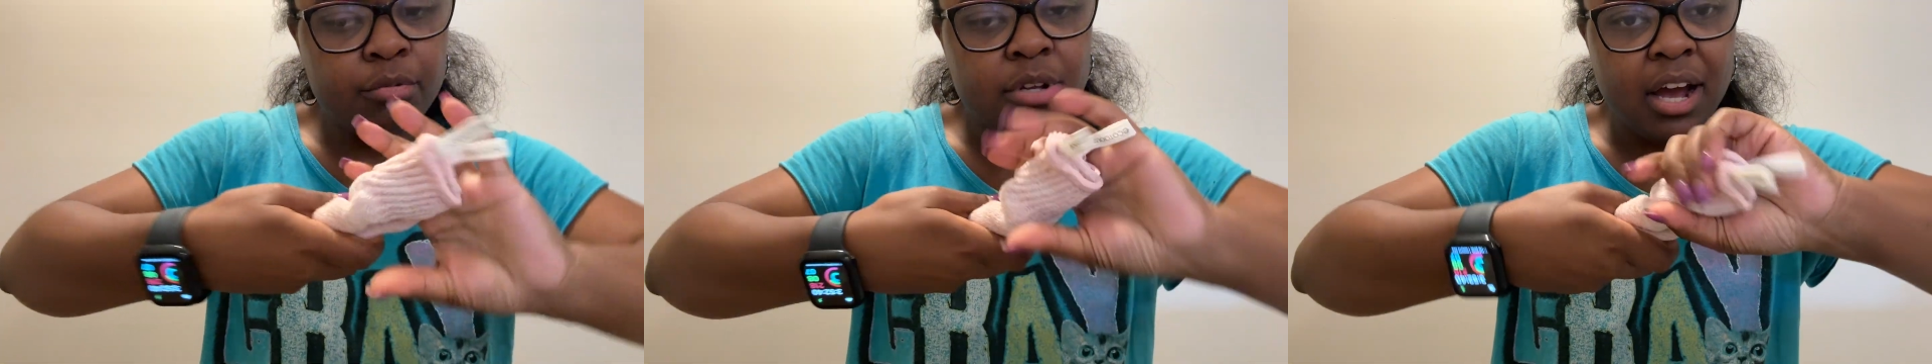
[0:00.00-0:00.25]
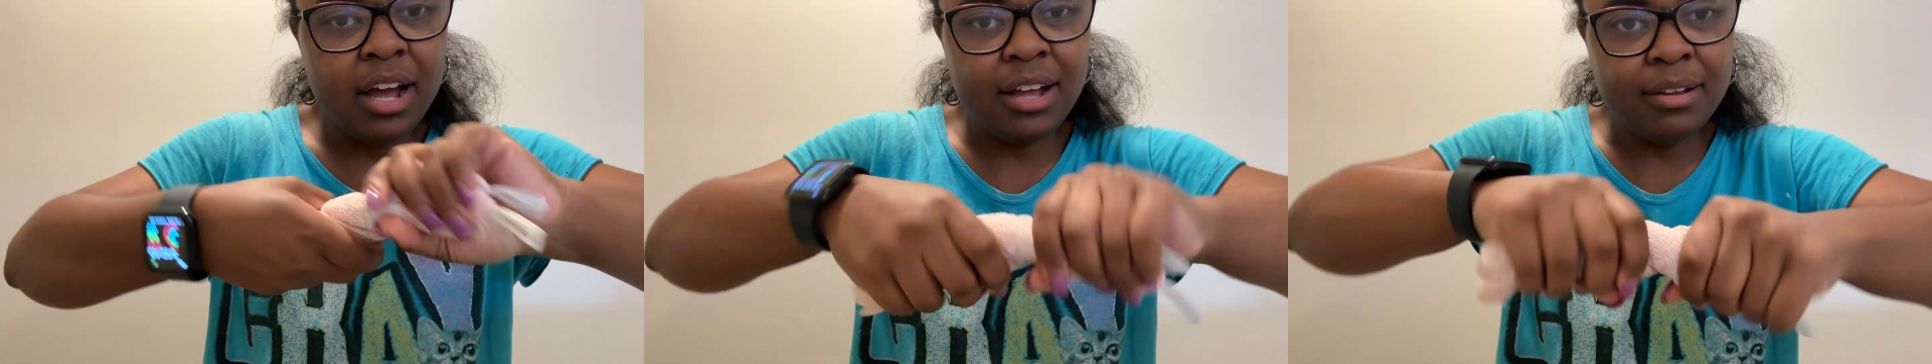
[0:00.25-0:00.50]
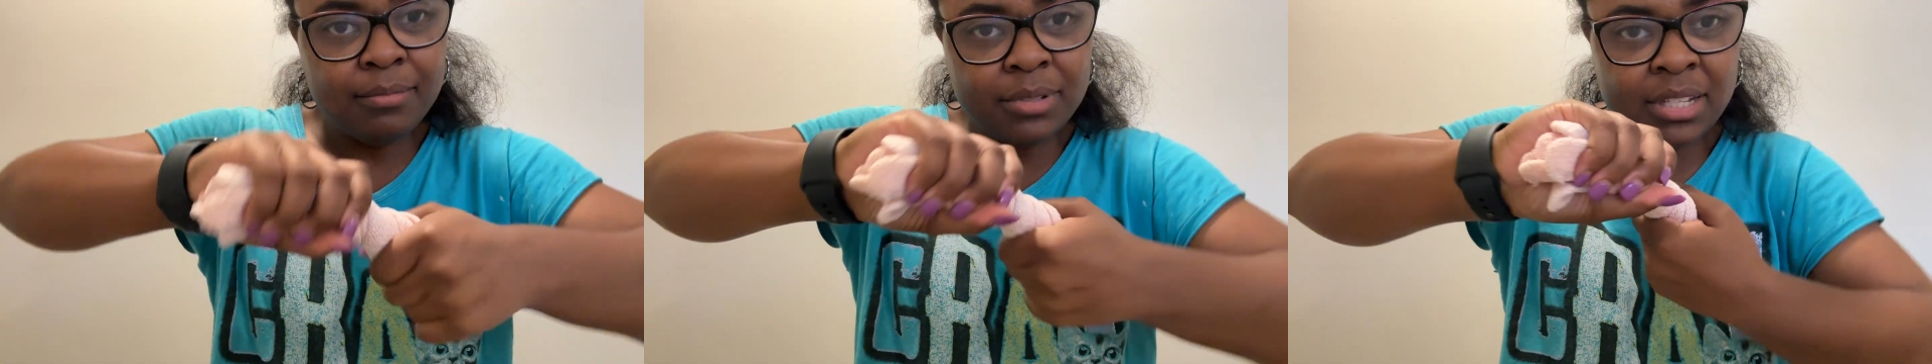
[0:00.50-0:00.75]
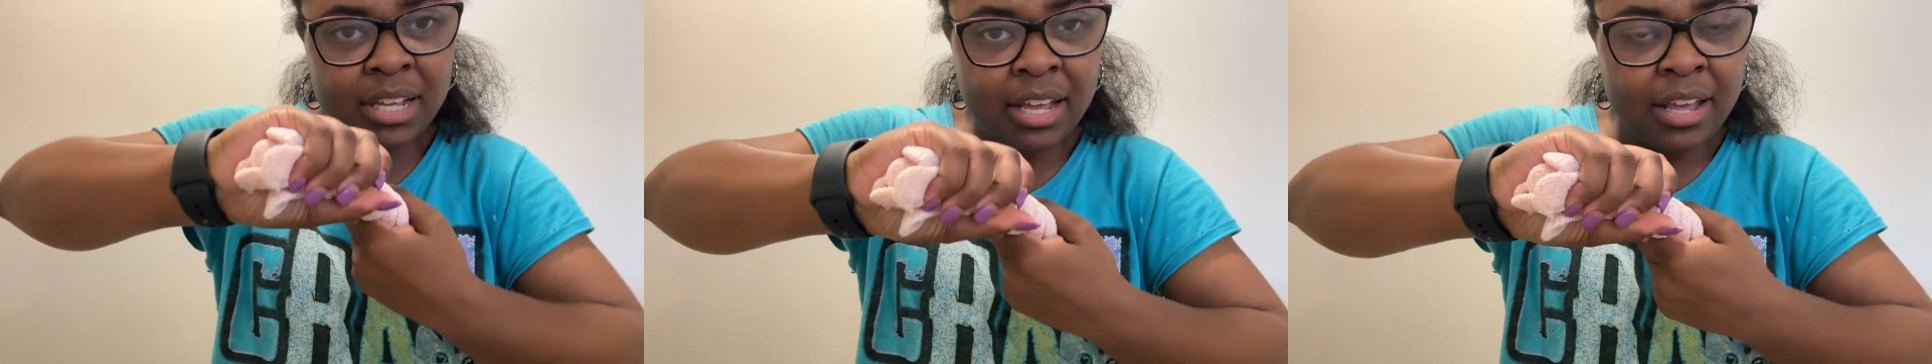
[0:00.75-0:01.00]

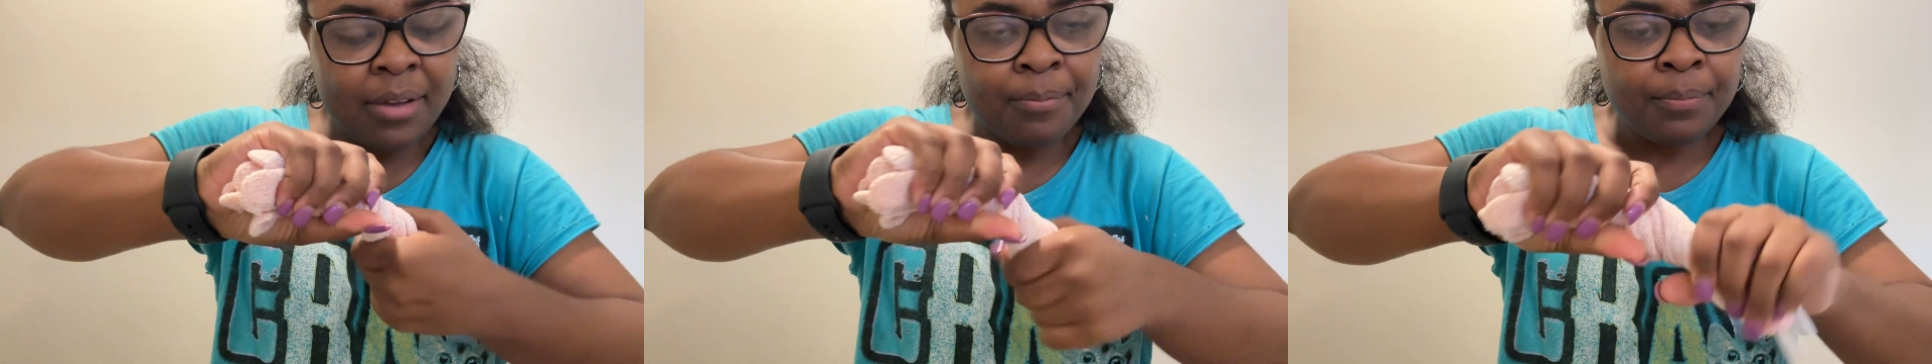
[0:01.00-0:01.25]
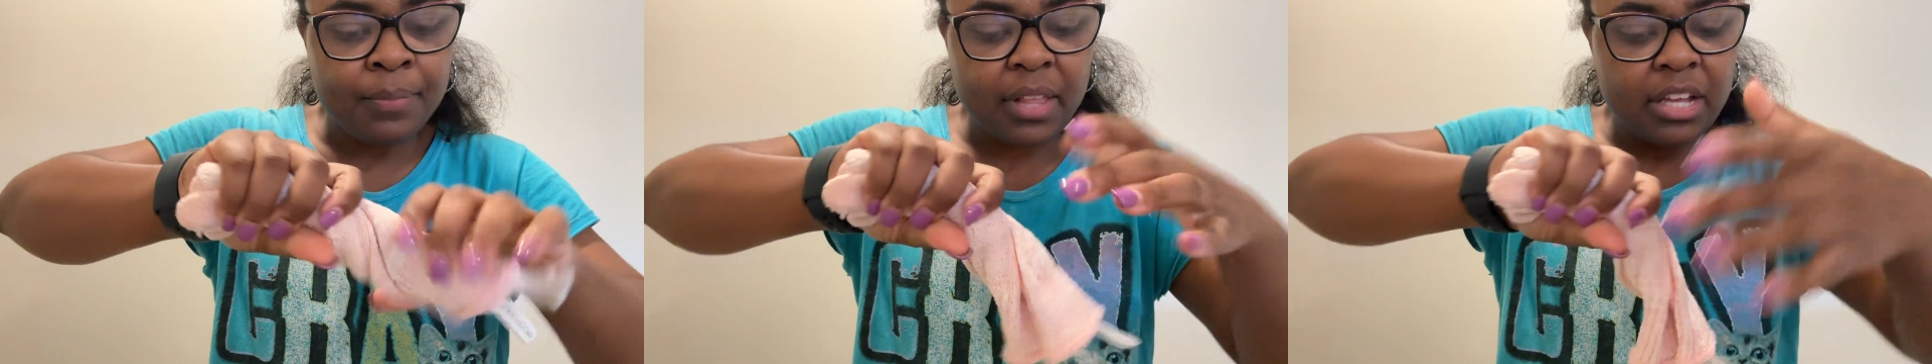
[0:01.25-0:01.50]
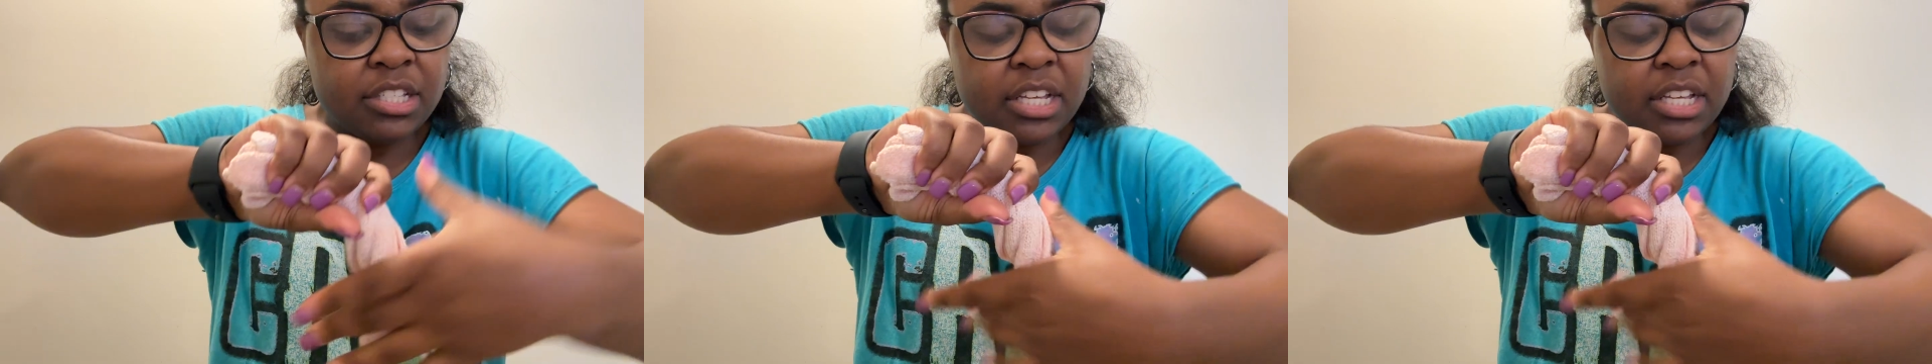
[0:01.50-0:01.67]
times. It's